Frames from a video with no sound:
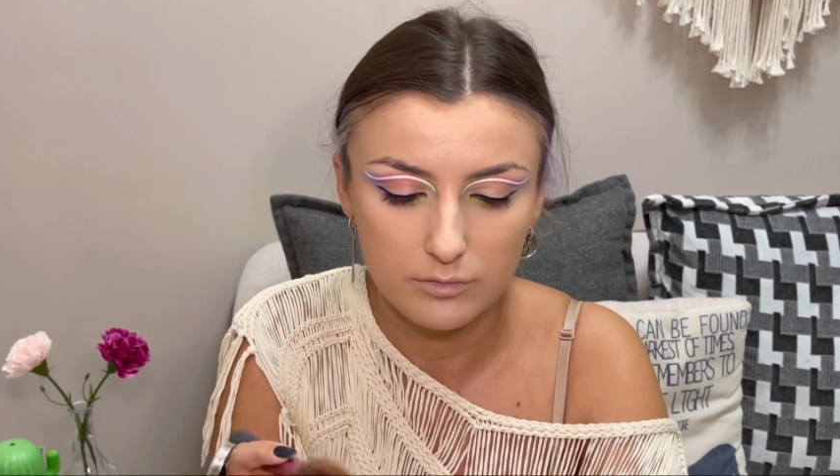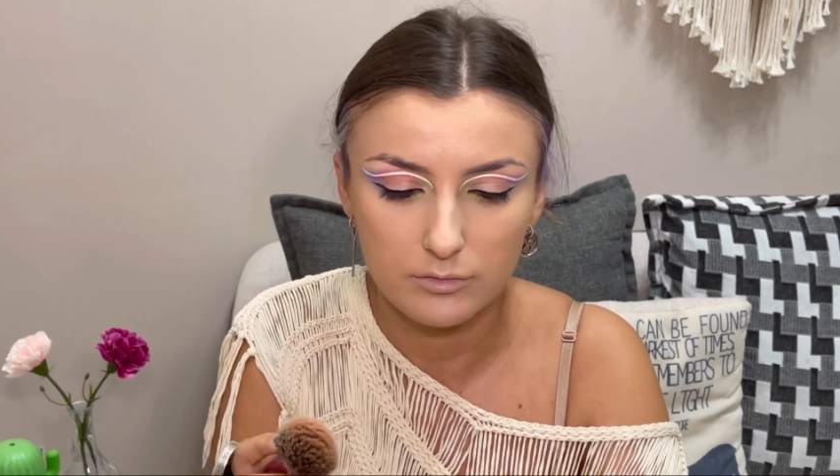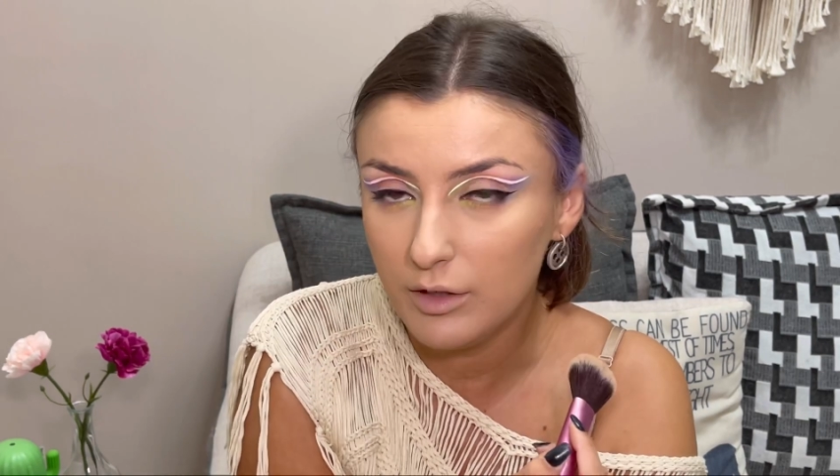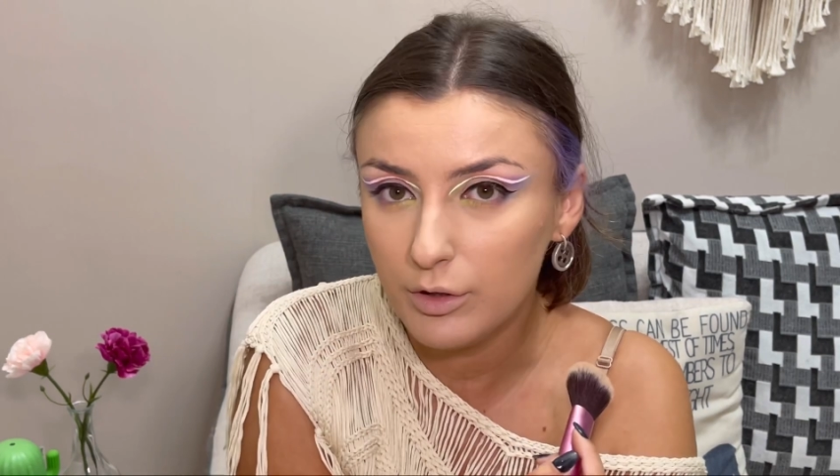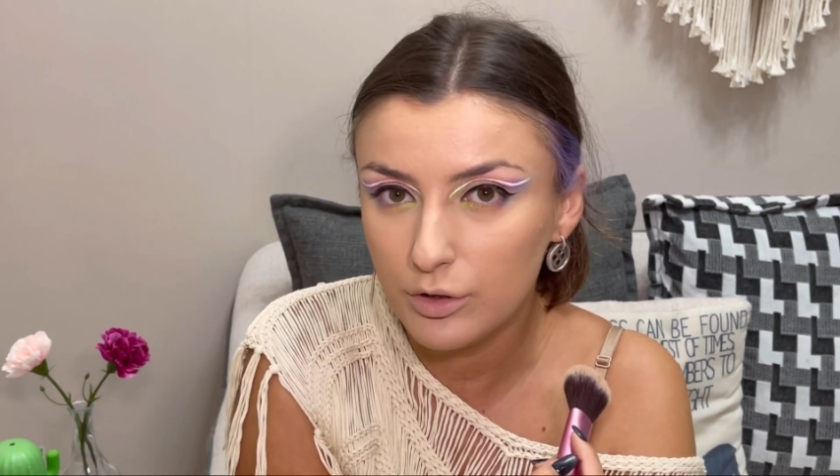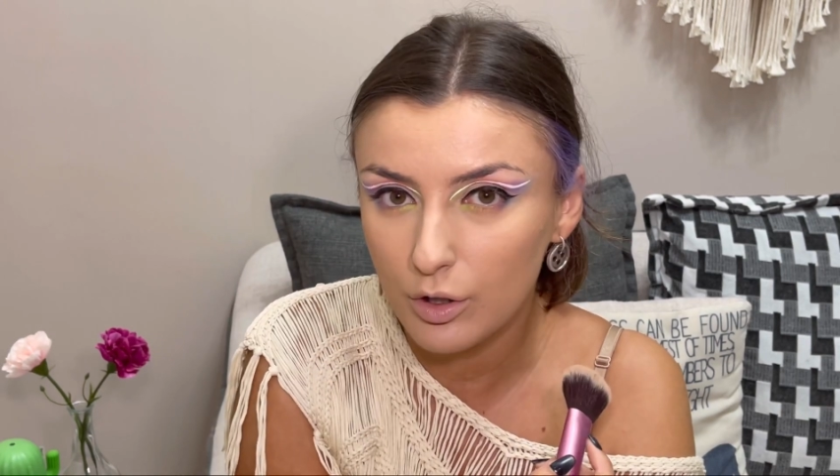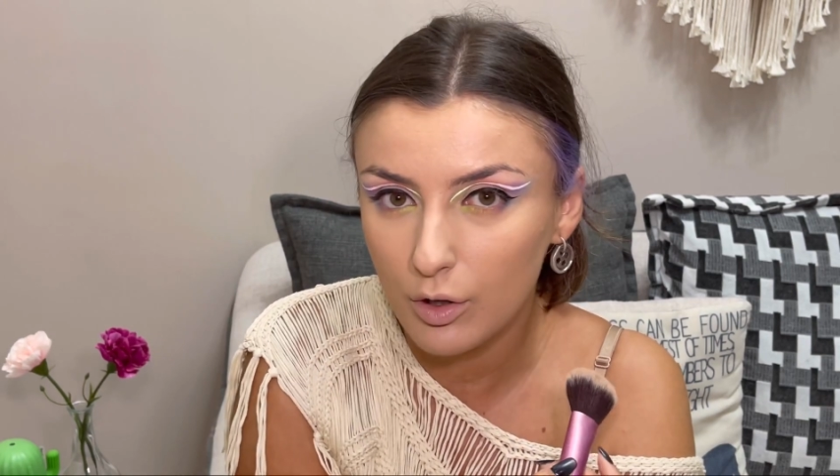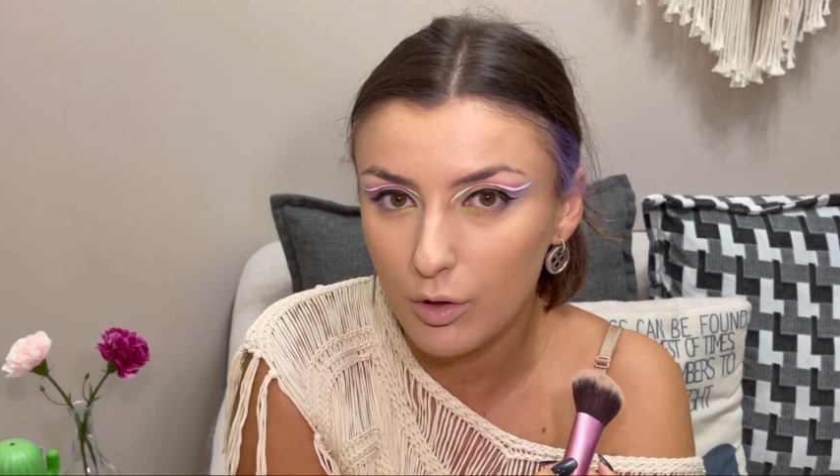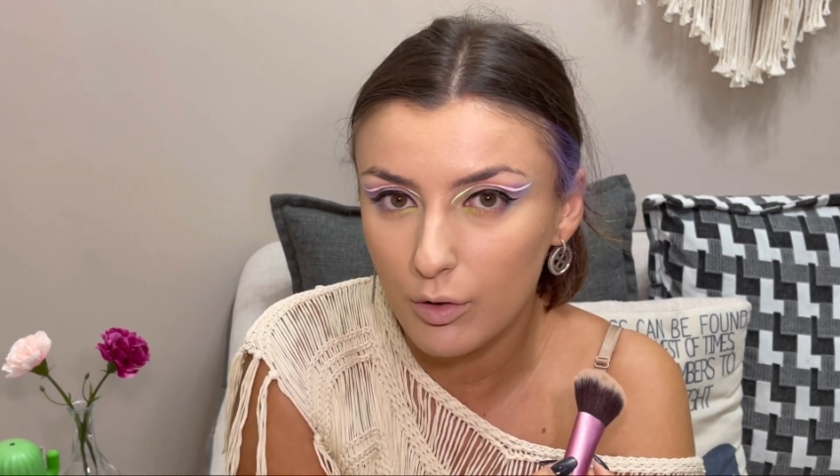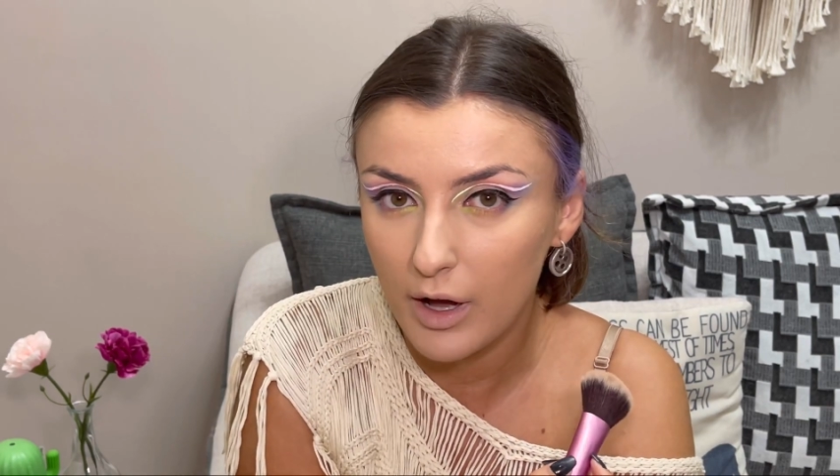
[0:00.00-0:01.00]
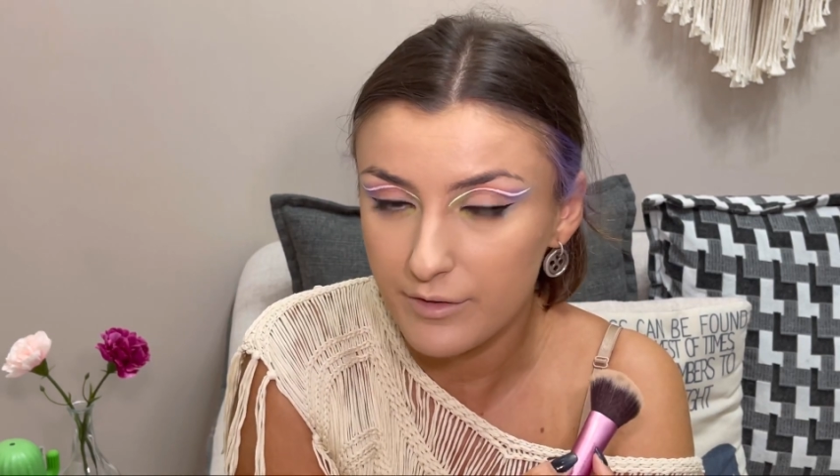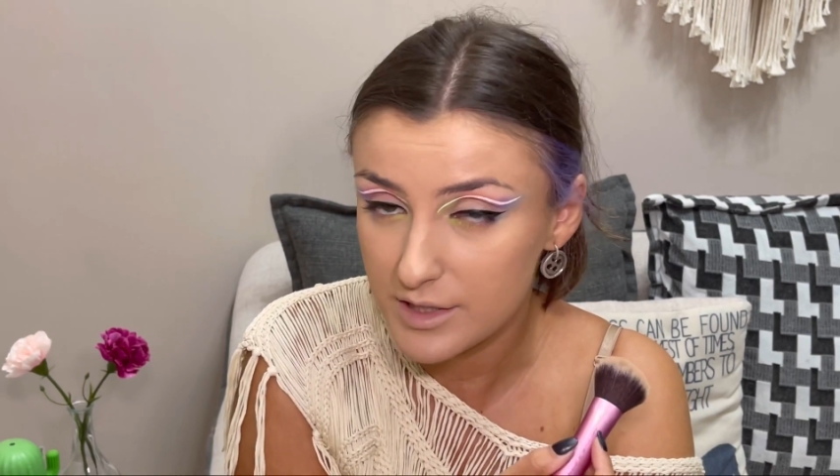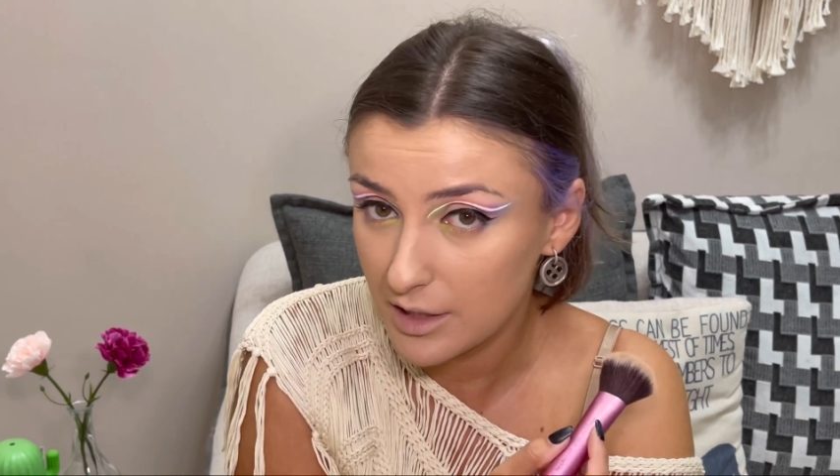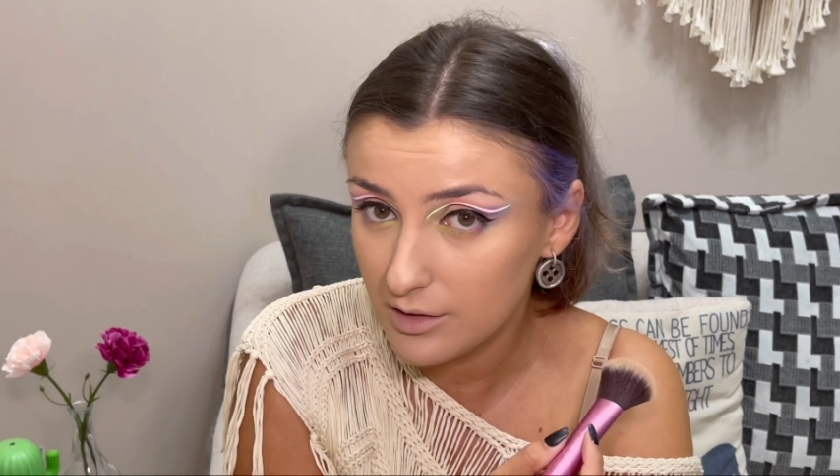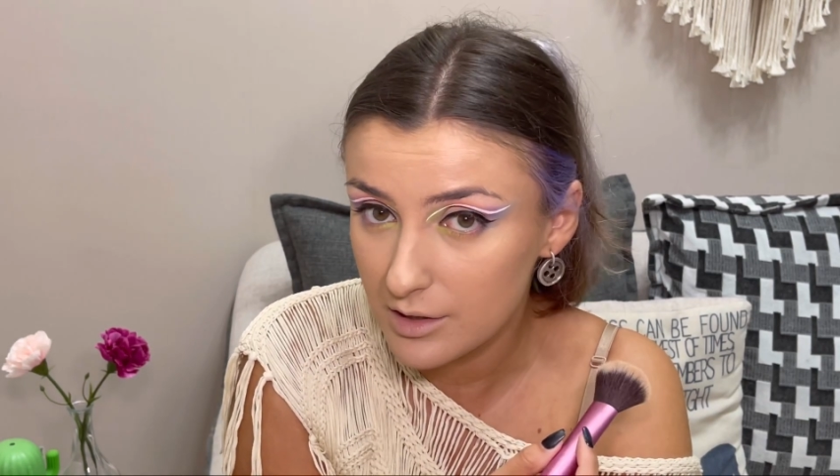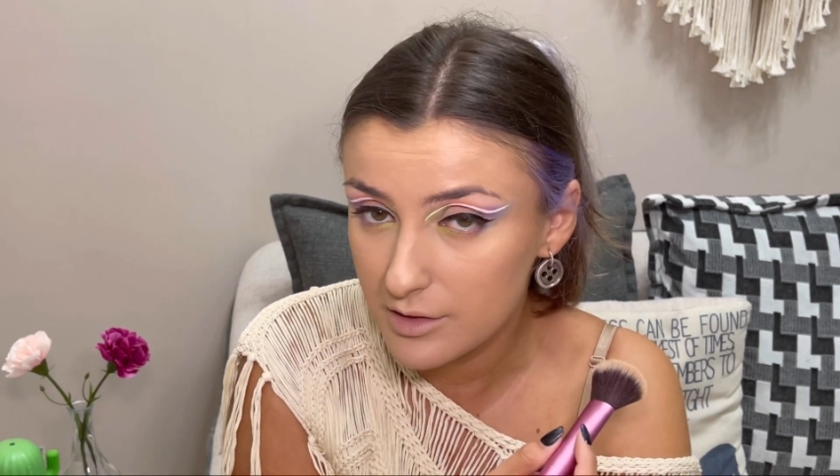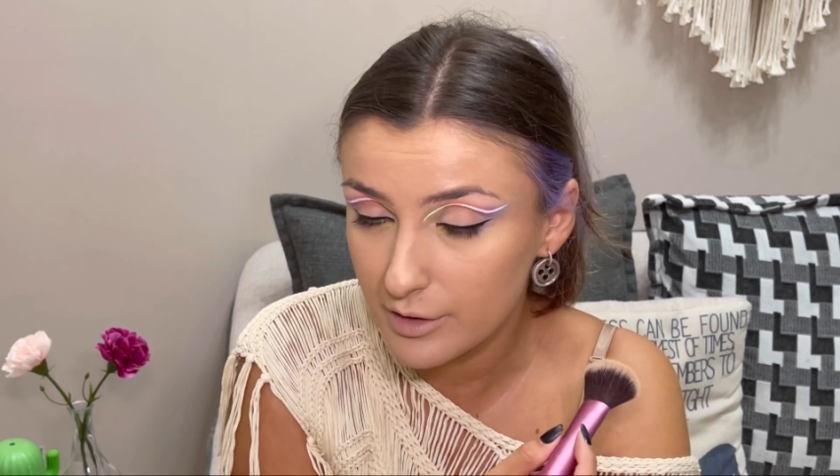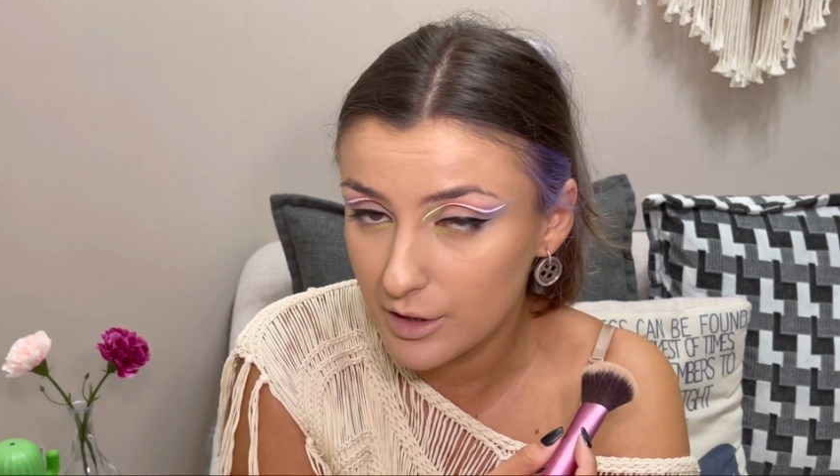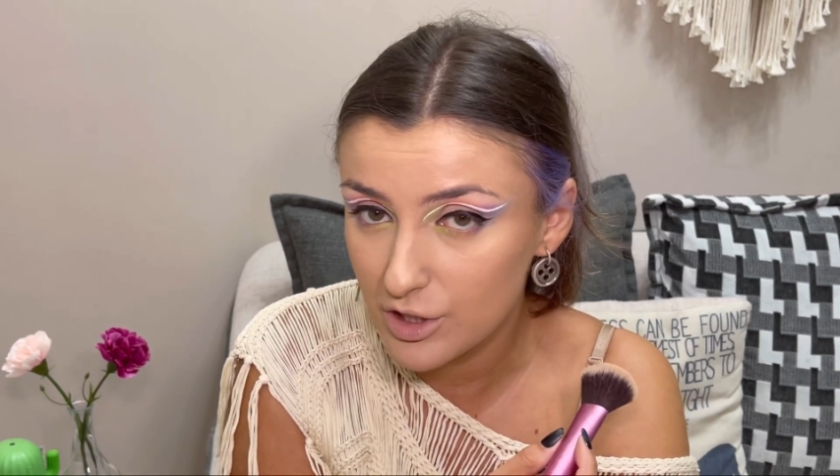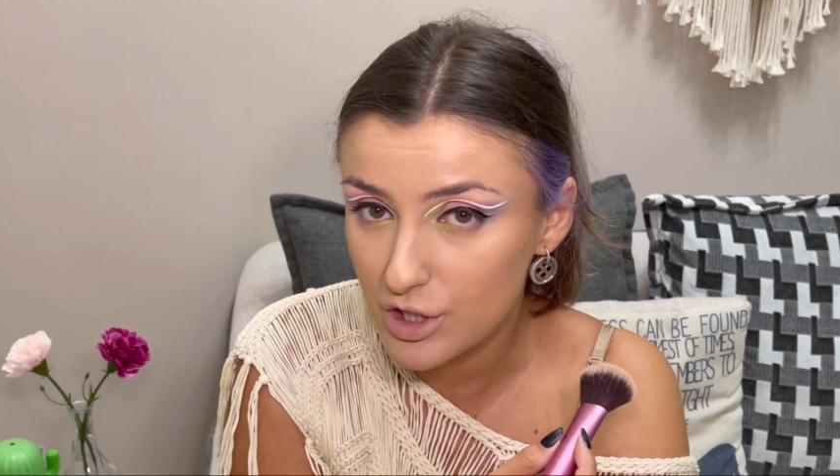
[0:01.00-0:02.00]
Even though I've said this
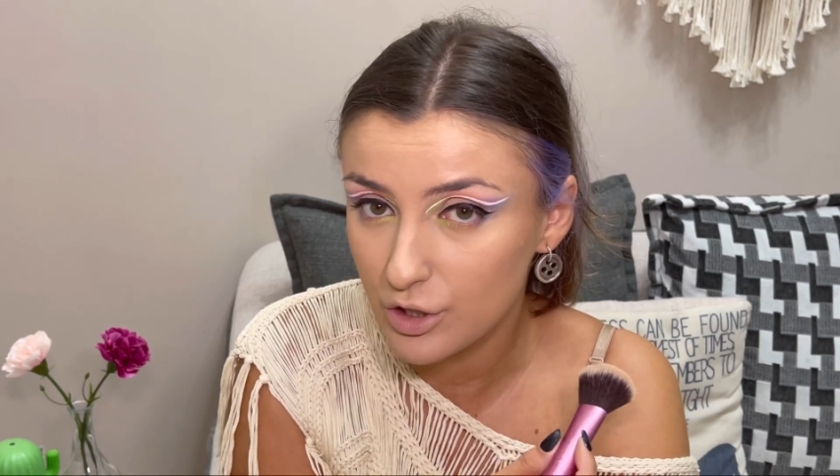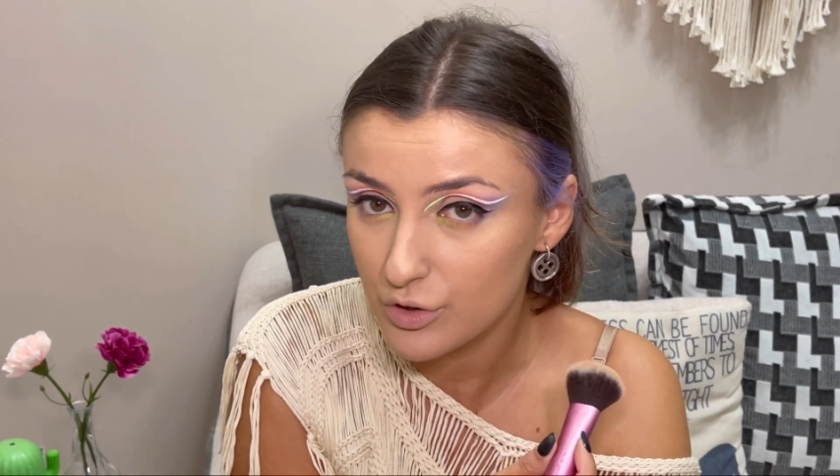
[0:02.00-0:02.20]
foundation,